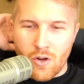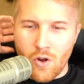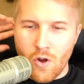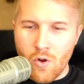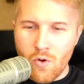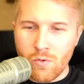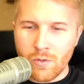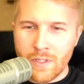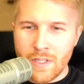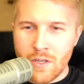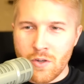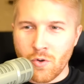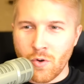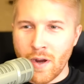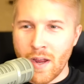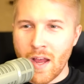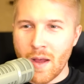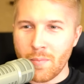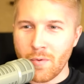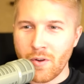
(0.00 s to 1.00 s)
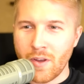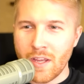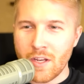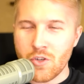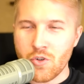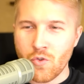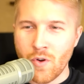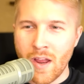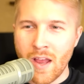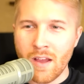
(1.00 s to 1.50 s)
Holy crap. Okay,
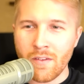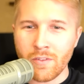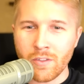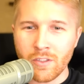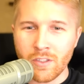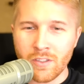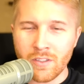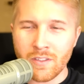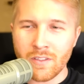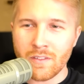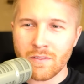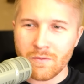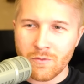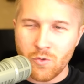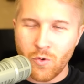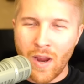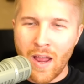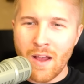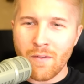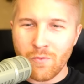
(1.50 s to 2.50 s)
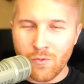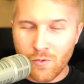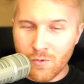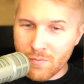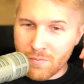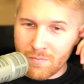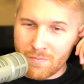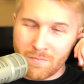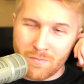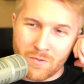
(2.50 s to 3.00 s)
travel,
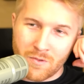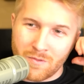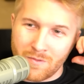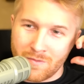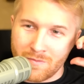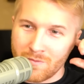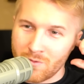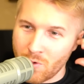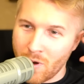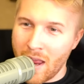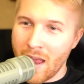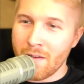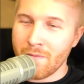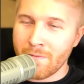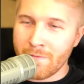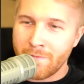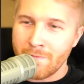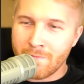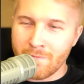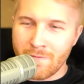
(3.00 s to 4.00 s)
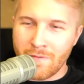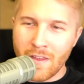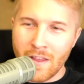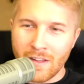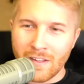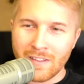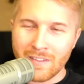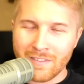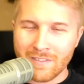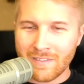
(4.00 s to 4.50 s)
travel
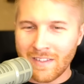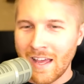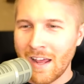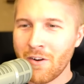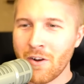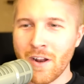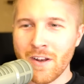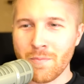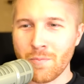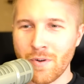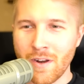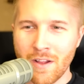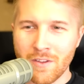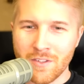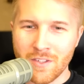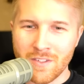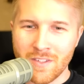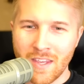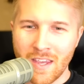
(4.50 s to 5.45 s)
Travville. I don't know how to pronounce this